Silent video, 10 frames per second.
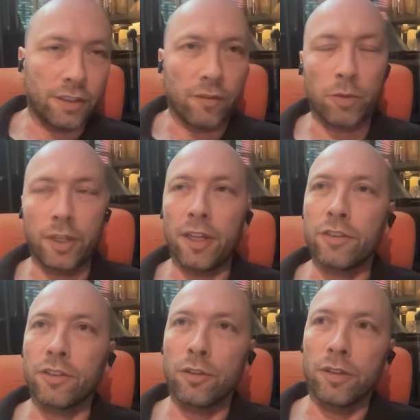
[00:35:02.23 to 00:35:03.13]
Everybody has
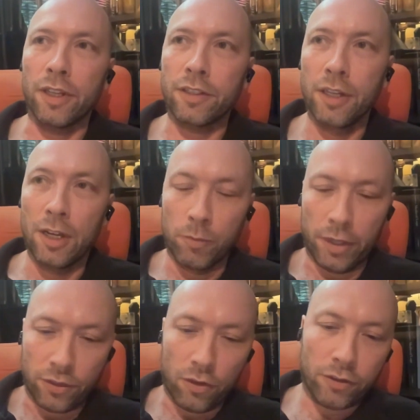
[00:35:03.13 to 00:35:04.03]
to-do lists, but
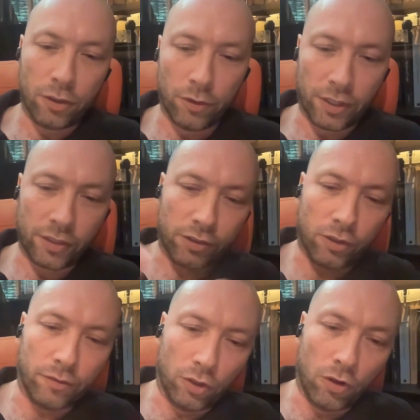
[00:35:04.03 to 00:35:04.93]
there's also this sort
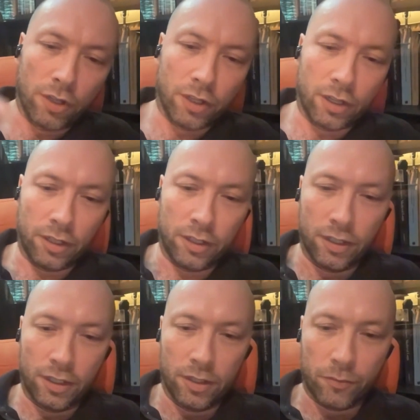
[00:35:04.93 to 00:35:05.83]
of longer
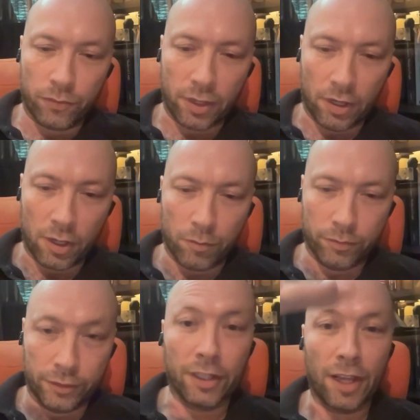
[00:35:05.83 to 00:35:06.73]

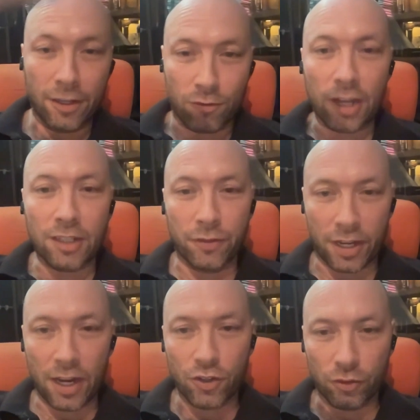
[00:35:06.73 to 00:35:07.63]
delayed
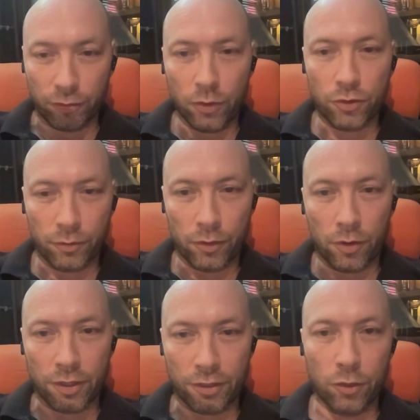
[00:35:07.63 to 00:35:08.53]
gratification, future
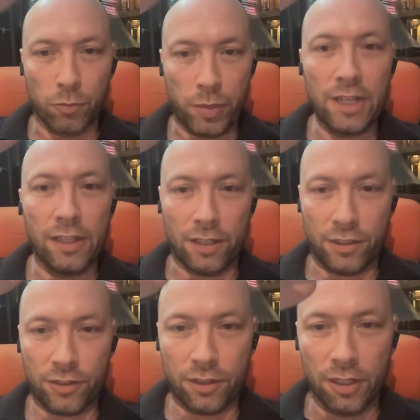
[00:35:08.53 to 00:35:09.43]
focus to be
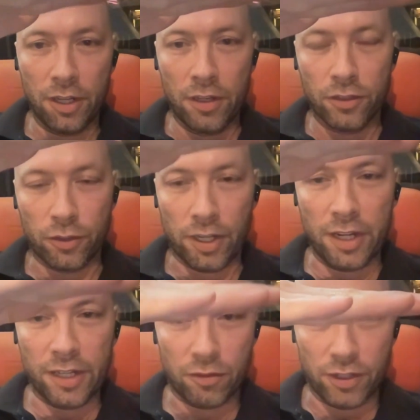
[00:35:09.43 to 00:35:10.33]
list. So the
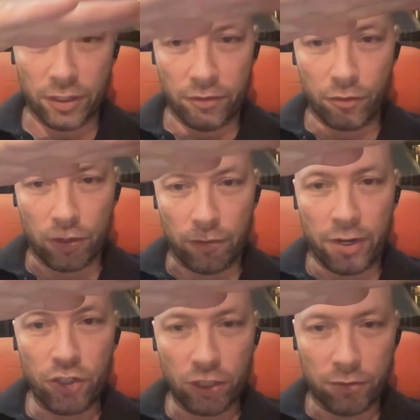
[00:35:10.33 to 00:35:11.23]
idea is that you've got a
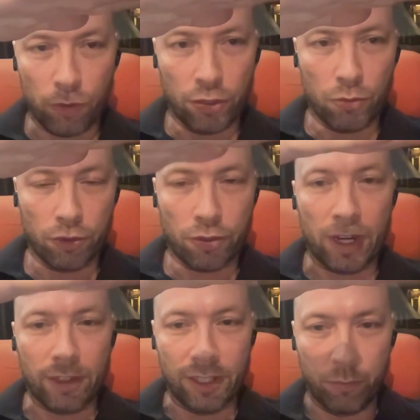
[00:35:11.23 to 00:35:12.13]
vision of what you want to
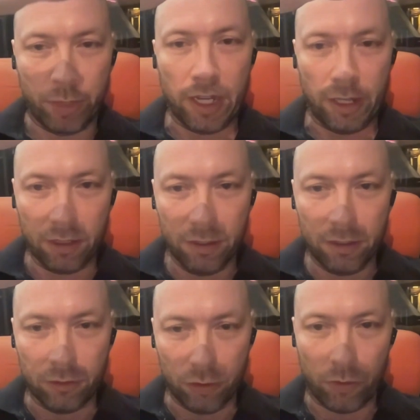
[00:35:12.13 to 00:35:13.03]
actually be,
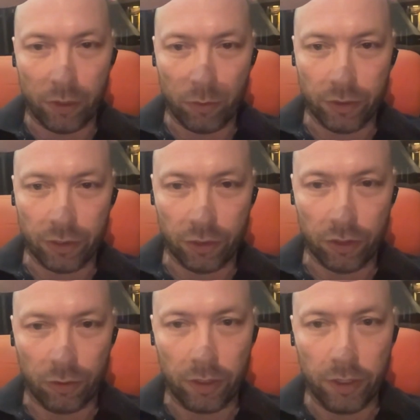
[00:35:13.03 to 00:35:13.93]
not what you want to
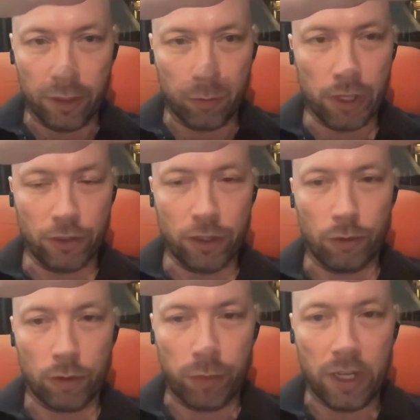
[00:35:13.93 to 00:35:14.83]
do. The person you
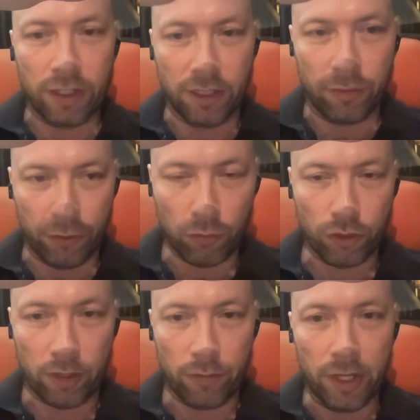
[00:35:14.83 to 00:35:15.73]
want to be is in the
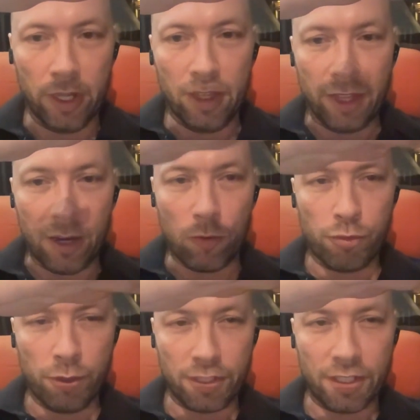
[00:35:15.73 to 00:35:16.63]
future. That one
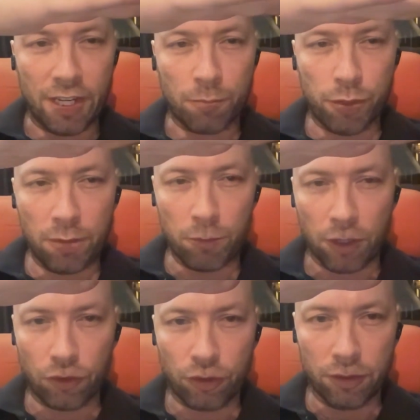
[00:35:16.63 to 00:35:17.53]
stays pretty
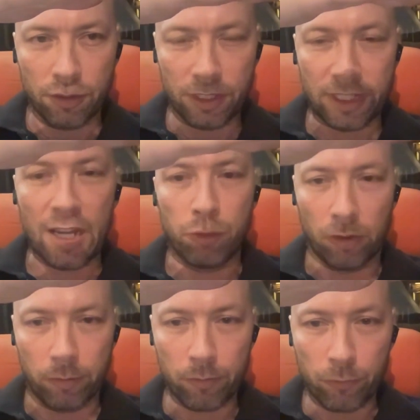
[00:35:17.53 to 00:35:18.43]
much
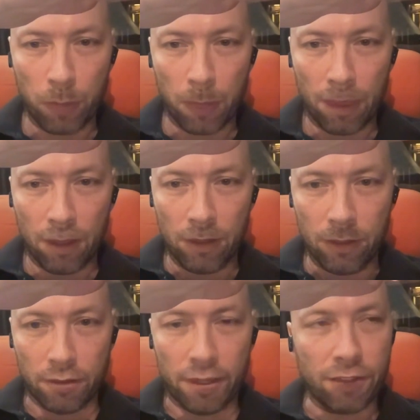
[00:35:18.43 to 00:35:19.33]
stable.
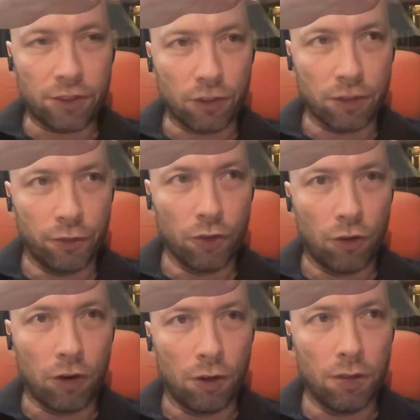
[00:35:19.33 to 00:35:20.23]
So that's sort of
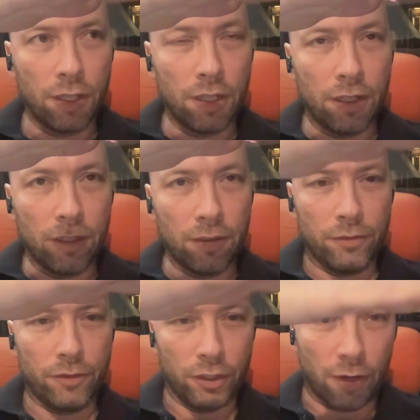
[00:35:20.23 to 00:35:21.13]
your,
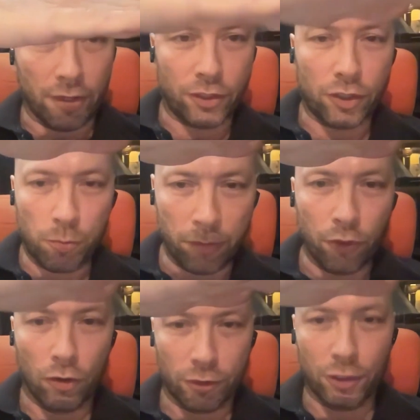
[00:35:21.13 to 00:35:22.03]
at the top of
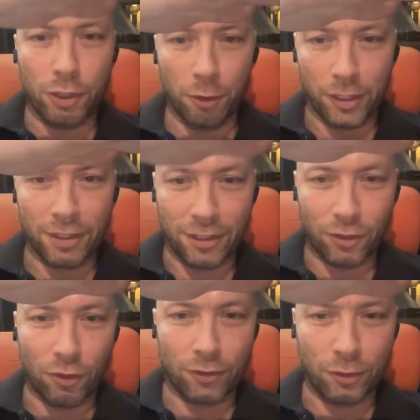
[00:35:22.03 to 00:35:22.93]
your to-do list is
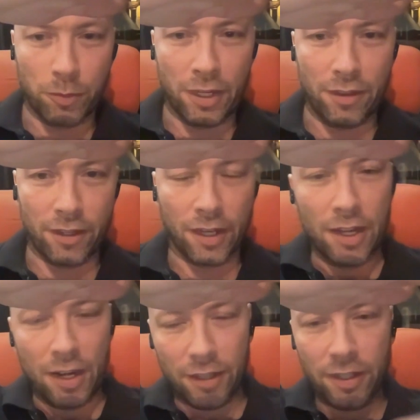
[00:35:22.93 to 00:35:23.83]
your to be thing.
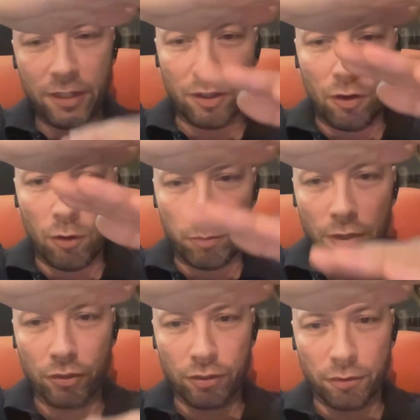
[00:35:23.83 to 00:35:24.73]
And then there's a whole
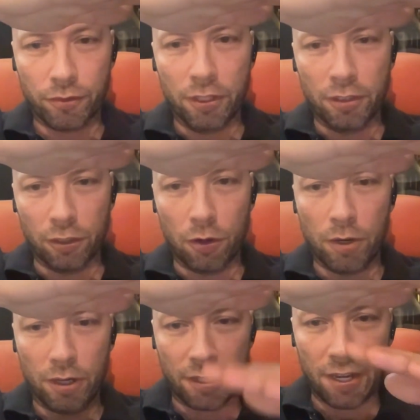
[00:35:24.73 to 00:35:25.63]
bunch of
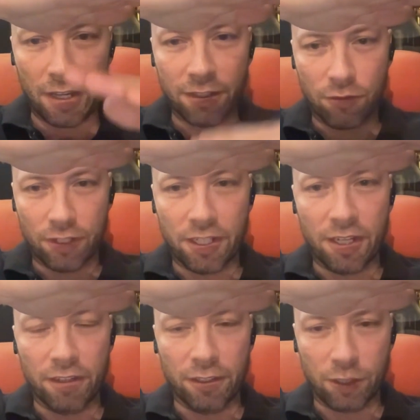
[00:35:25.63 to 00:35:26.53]
lower categories here
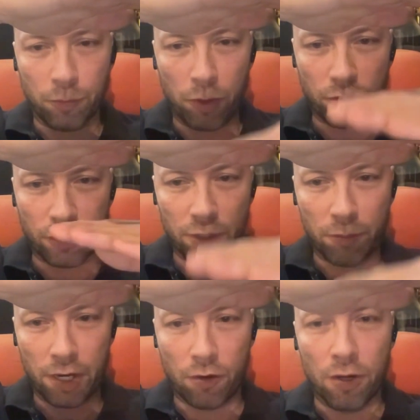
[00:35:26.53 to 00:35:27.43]
that are supposed to
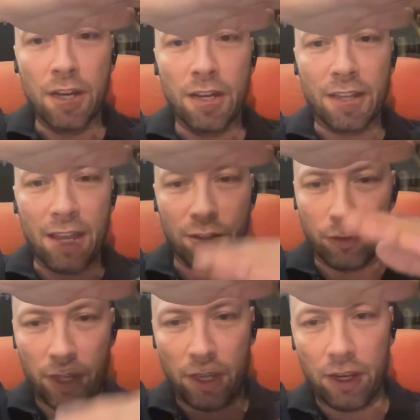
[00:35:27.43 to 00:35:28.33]
somehow get you there.